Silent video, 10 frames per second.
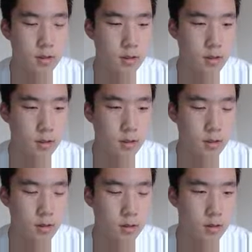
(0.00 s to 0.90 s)

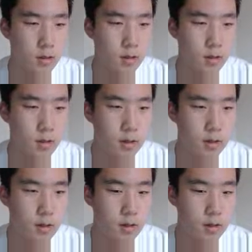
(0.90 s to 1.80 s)
to,
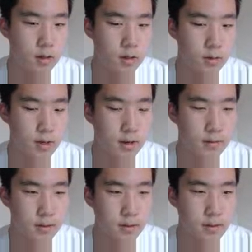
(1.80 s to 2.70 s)
or so we have
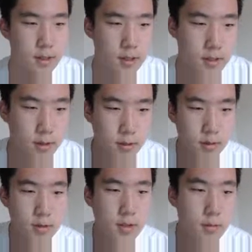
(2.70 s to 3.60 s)
to check. So the
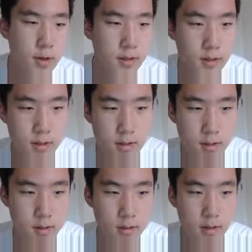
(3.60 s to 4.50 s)
reason why this is
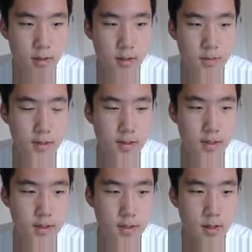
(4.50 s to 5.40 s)
true here is
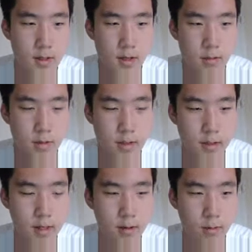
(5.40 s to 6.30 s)
because we can
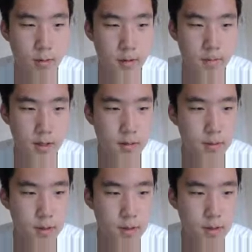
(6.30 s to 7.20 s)
take one big
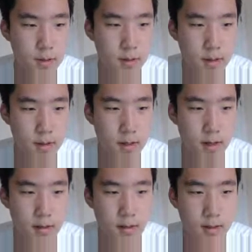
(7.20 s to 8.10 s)
brick
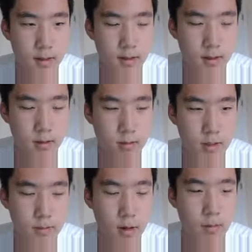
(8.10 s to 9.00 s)
and then three
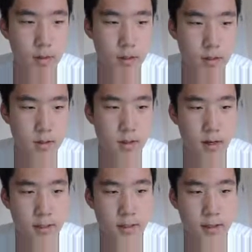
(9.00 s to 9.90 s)
small bricks
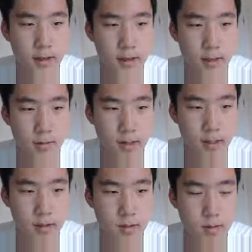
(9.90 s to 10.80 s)
and then get 8,
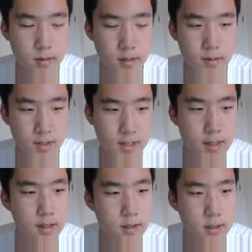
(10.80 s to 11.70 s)
right? That gives us
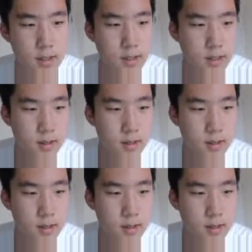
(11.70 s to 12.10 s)
8 inches.